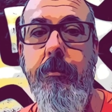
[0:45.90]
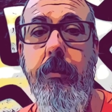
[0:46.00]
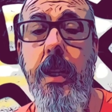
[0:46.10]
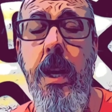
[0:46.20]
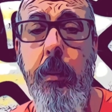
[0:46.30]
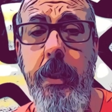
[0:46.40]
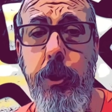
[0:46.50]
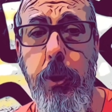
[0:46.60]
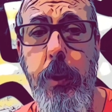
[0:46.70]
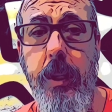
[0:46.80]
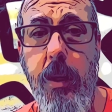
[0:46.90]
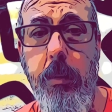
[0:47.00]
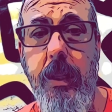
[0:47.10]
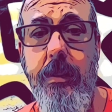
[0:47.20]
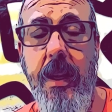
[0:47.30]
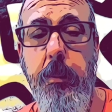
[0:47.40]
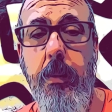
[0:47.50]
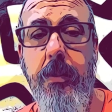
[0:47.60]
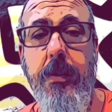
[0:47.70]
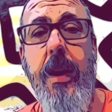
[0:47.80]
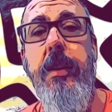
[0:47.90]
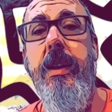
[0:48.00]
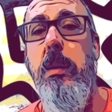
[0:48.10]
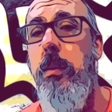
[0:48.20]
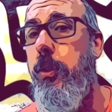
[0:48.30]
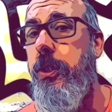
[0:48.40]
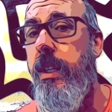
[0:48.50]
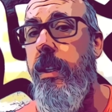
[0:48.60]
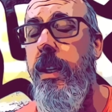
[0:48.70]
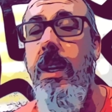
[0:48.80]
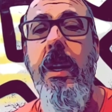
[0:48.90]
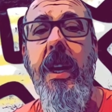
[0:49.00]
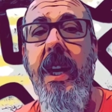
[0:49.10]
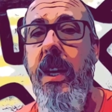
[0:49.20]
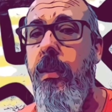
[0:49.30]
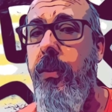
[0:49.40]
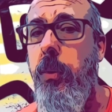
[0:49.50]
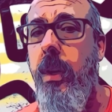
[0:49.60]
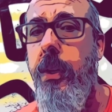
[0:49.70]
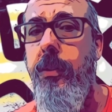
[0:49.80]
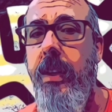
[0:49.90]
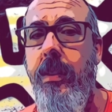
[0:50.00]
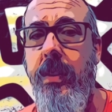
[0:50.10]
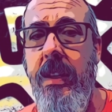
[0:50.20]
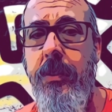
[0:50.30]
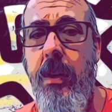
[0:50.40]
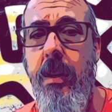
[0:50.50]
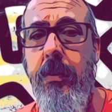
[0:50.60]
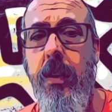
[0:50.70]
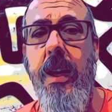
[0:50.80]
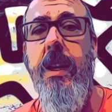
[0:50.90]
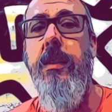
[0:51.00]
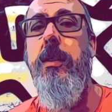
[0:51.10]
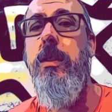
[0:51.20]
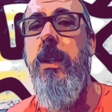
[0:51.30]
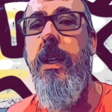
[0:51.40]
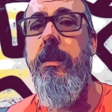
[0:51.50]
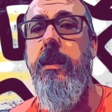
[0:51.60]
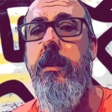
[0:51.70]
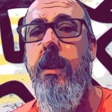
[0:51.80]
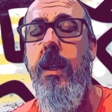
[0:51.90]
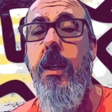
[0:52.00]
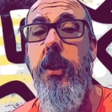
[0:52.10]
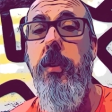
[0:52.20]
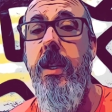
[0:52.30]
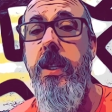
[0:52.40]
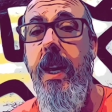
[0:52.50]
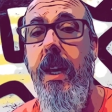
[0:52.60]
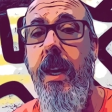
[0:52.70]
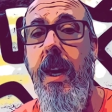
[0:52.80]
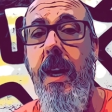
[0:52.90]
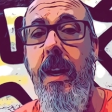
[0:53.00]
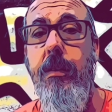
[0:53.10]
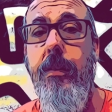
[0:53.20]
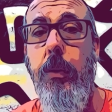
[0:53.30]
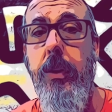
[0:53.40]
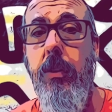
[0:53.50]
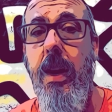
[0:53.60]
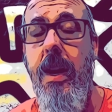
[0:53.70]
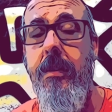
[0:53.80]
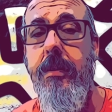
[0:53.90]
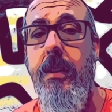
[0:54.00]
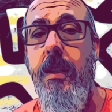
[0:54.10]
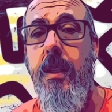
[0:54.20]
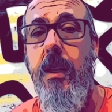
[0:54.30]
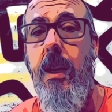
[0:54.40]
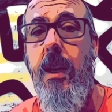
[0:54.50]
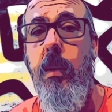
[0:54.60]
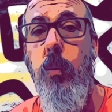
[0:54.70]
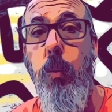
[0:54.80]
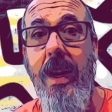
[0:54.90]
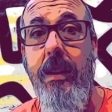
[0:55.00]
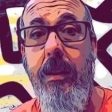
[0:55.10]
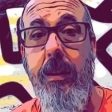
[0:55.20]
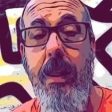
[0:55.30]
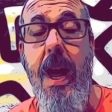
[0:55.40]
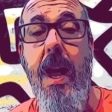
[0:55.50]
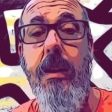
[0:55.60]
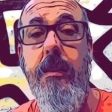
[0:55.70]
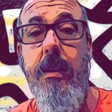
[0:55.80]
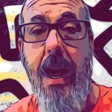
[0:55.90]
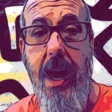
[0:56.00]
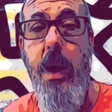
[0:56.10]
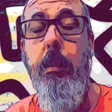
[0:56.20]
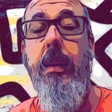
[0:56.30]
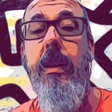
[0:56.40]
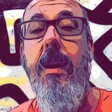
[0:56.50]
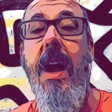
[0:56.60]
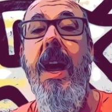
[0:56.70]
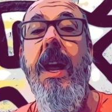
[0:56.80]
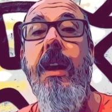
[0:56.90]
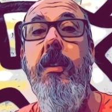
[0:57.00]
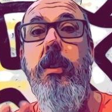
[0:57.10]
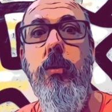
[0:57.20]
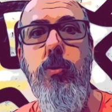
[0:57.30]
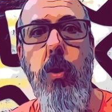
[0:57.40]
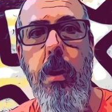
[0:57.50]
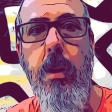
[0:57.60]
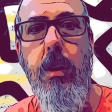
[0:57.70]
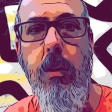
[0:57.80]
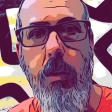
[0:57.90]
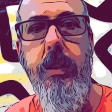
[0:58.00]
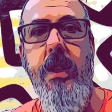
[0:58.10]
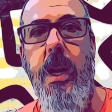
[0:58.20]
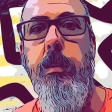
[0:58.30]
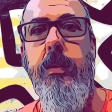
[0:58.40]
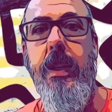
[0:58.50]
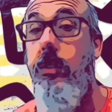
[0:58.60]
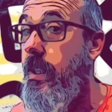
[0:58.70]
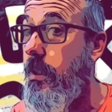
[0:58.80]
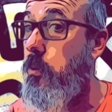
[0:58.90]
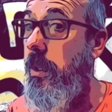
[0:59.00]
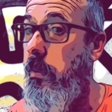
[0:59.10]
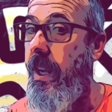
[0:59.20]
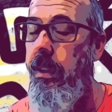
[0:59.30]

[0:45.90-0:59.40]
I'm going to show you a couple examples of how you could approach it. If you are using Seesaw for any of your classes, you can take a photograph with that app and draw on top of it. So that's one way.